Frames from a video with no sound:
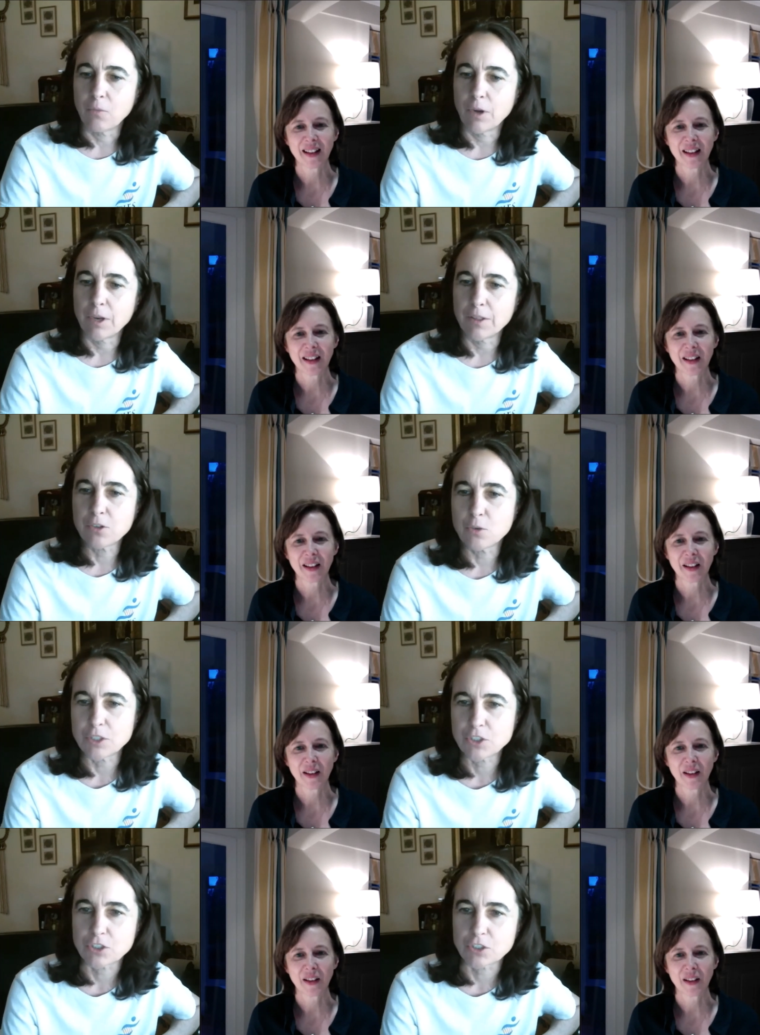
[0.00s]
Speaker 1: are.
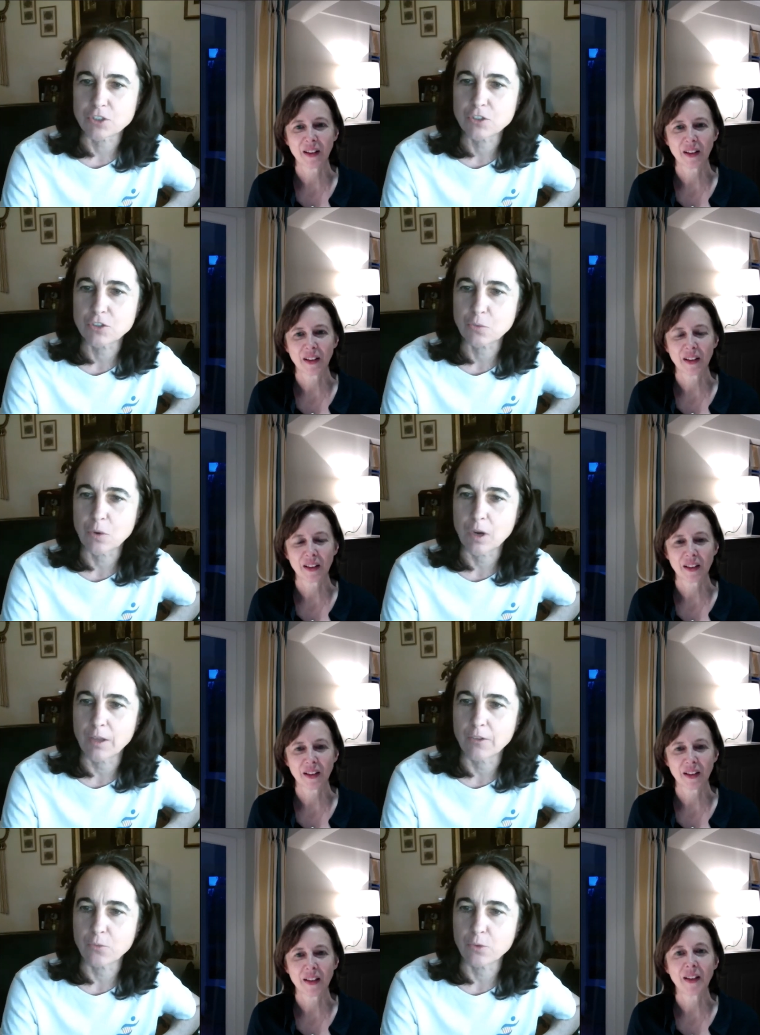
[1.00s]
One of the
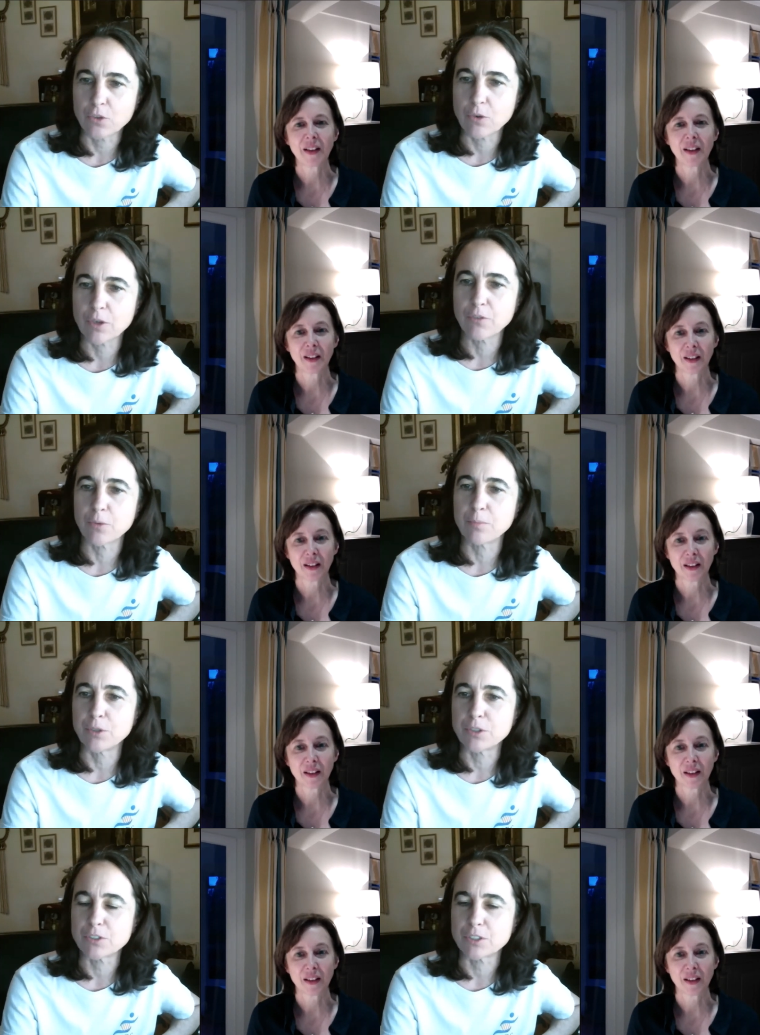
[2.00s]
questions was, which one
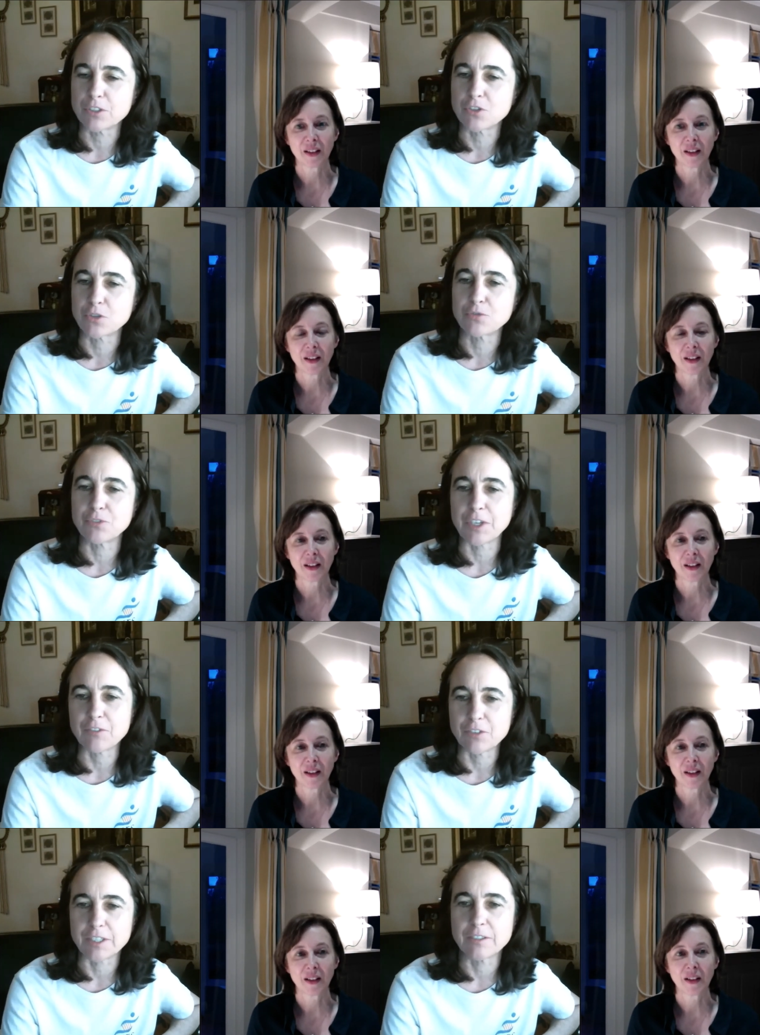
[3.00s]
of your books is your
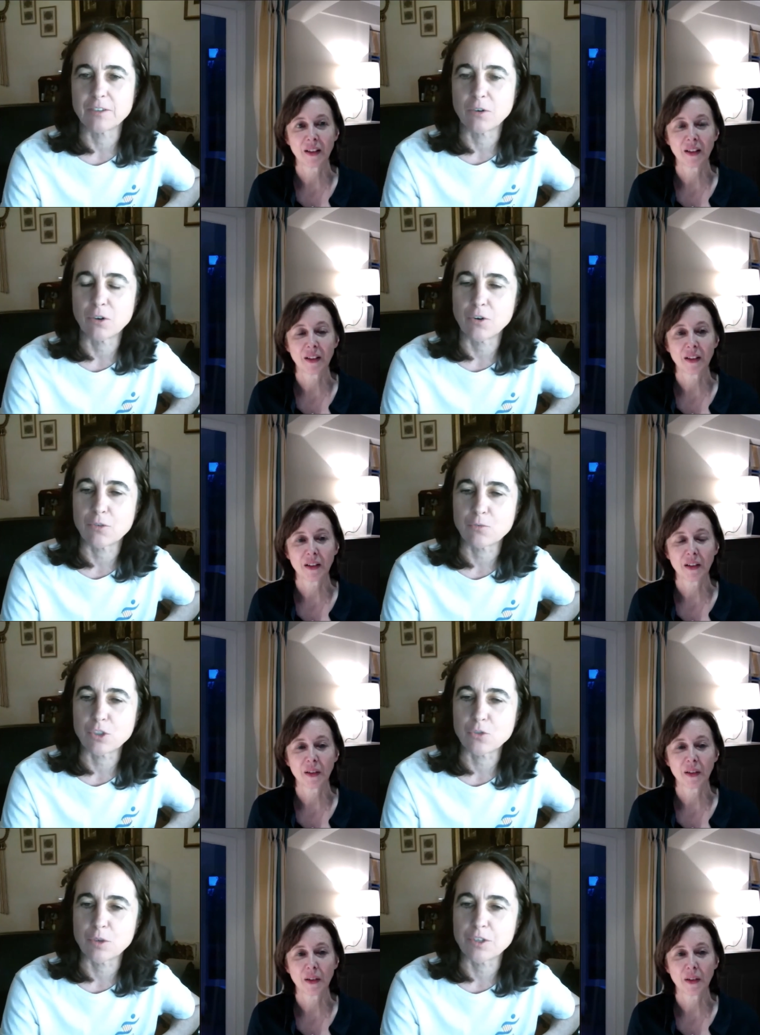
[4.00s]
favorite,
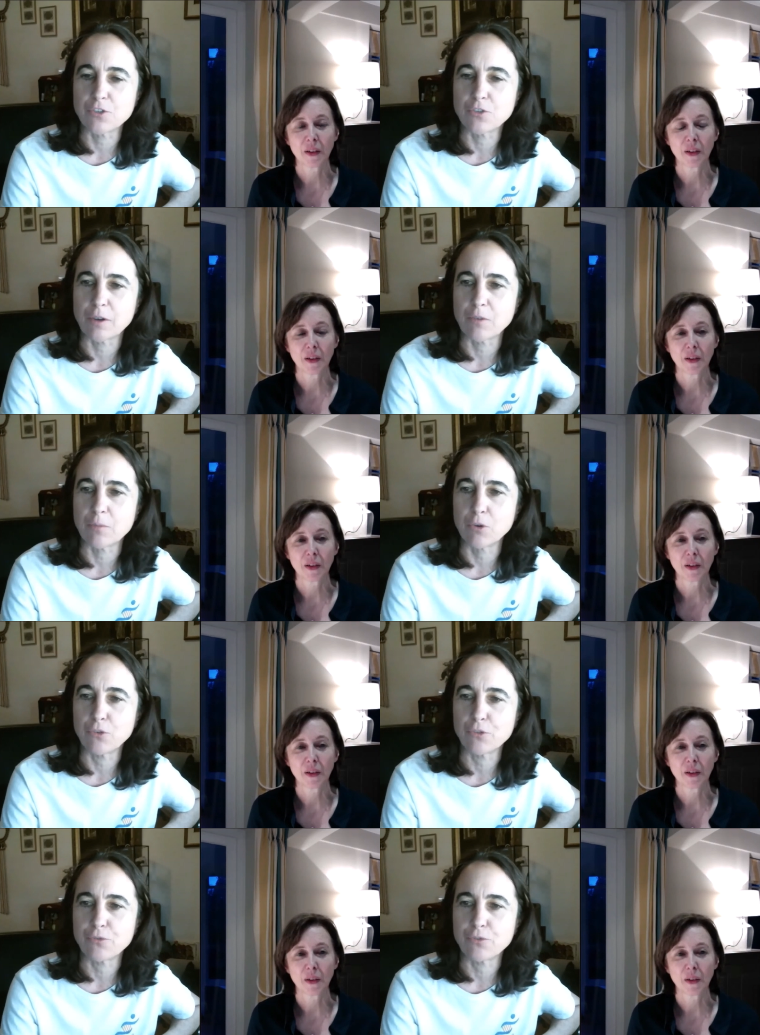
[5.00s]
or which one did you have the
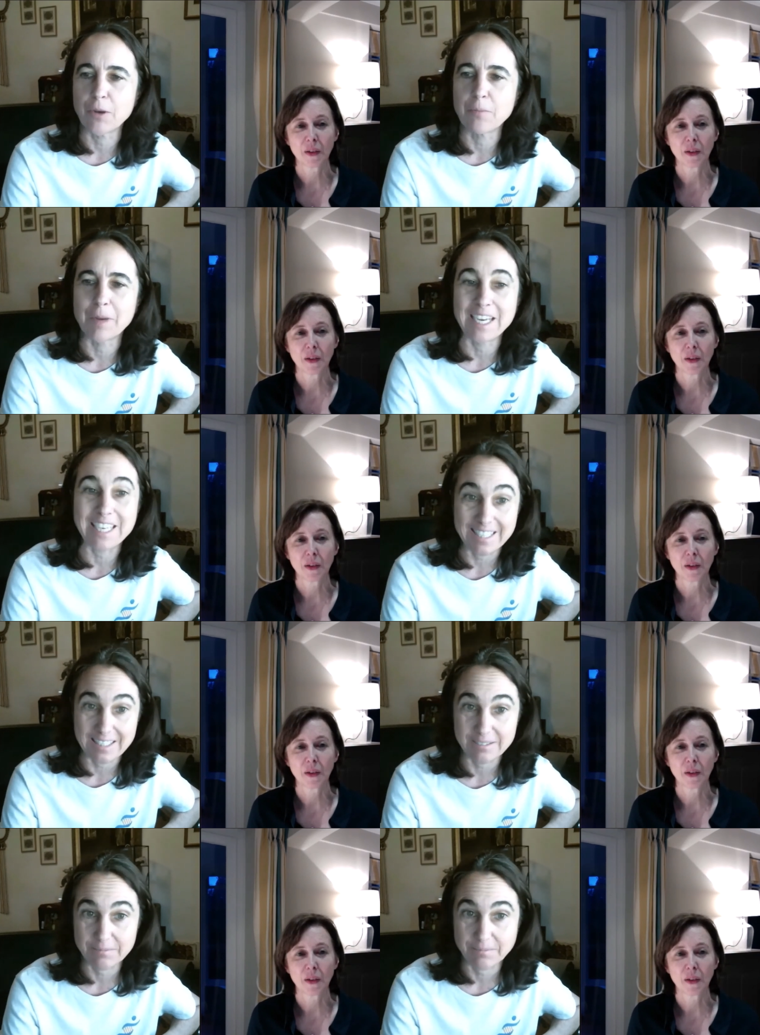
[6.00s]
most fun
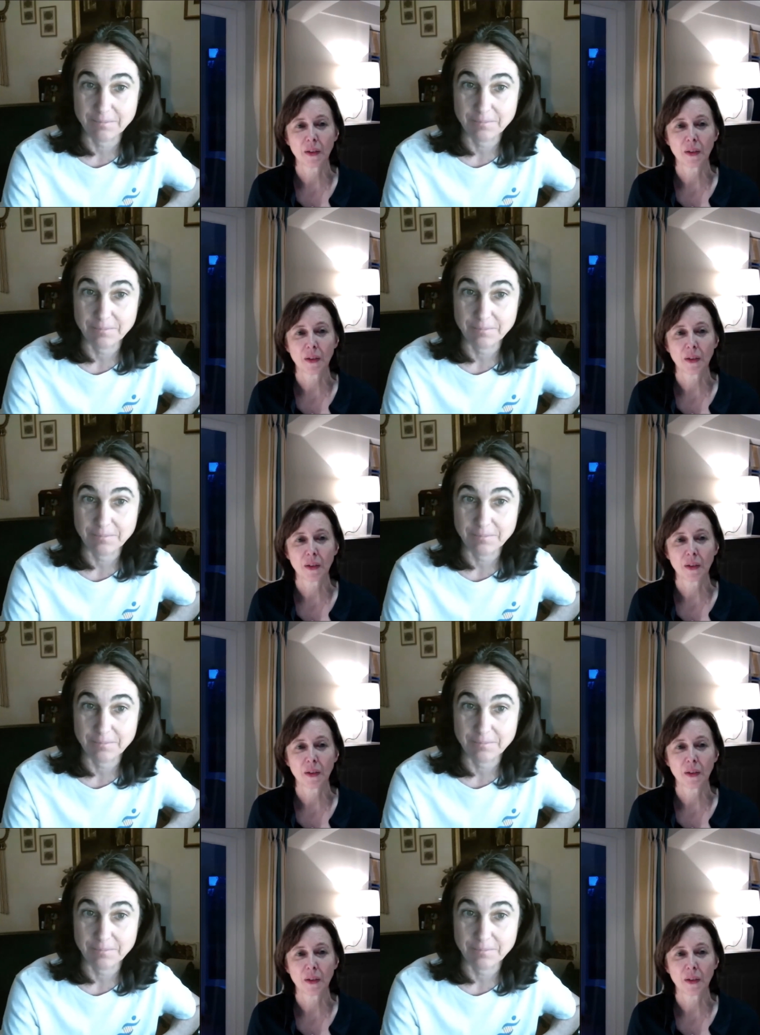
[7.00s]
making?